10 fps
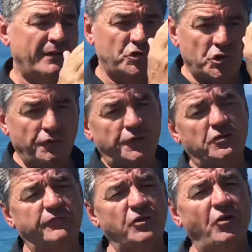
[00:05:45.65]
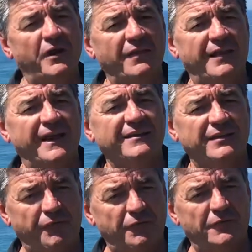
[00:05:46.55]
Jewfish of a night in the lake,
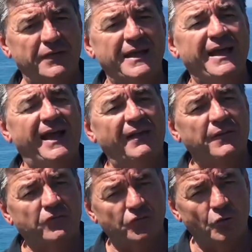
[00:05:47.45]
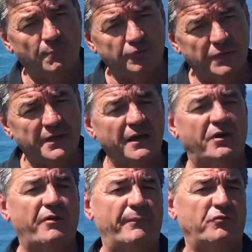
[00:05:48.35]
definitely, and there's still plenty of
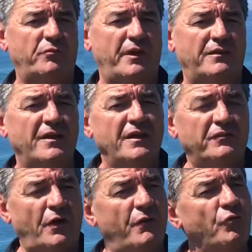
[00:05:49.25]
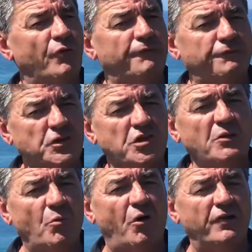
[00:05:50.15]
crabs around. So look,
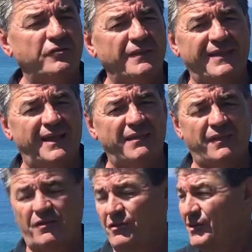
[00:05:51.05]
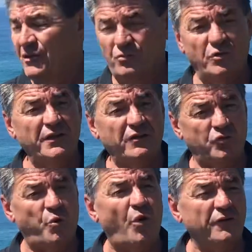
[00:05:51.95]
fishing wise, I think the only thing that really is
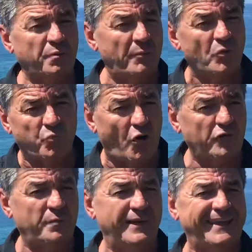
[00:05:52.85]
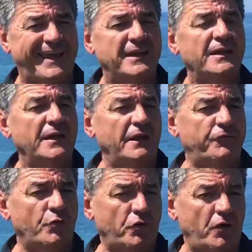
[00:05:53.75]
quiet is probably the rocks. But again, if
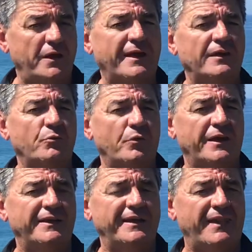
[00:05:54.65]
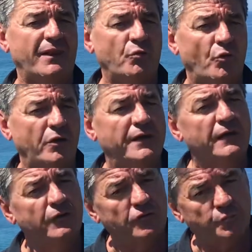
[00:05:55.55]
you're a keen angler, you want to get down there early,
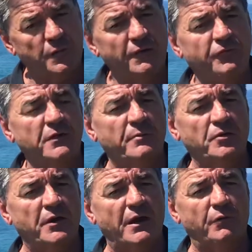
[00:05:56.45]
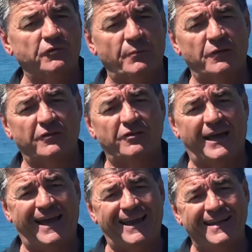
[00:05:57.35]
spinning for your bonito and some of these
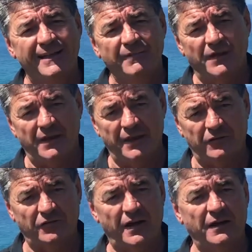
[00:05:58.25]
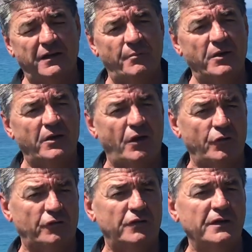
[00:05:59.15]
tailor that are now starting to come in
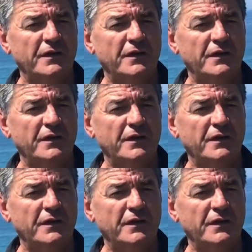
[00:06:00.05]
coastally